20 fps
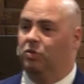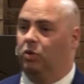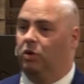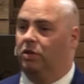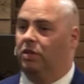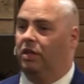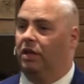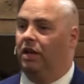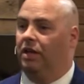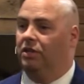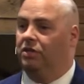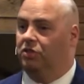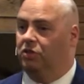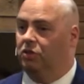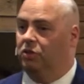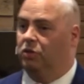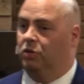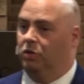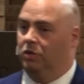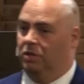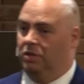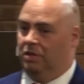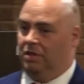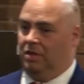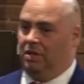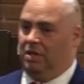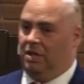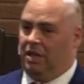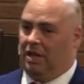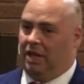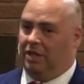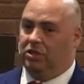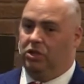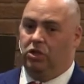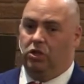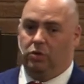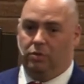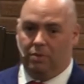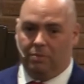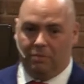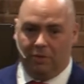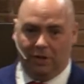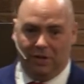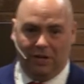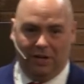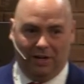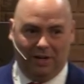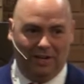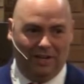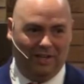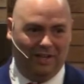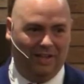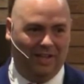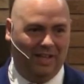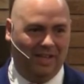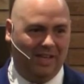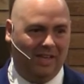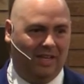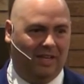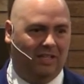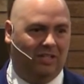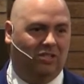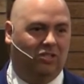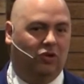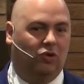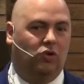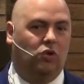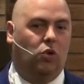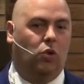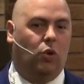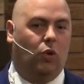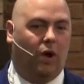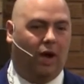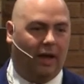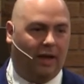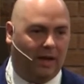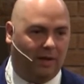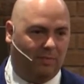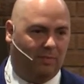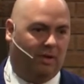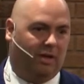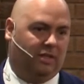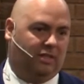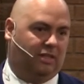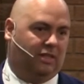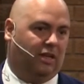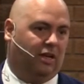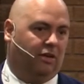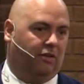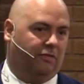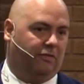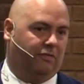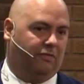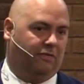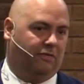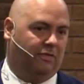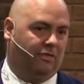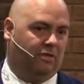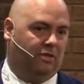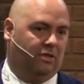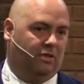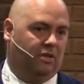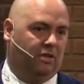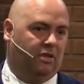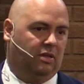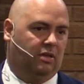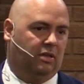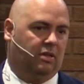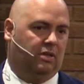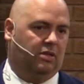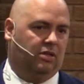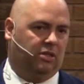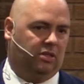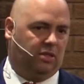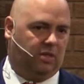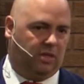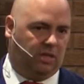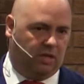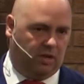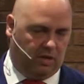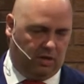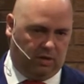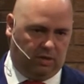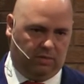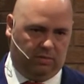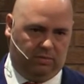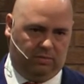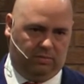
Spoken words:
work that I do as a human being, is to quiet myself to hear.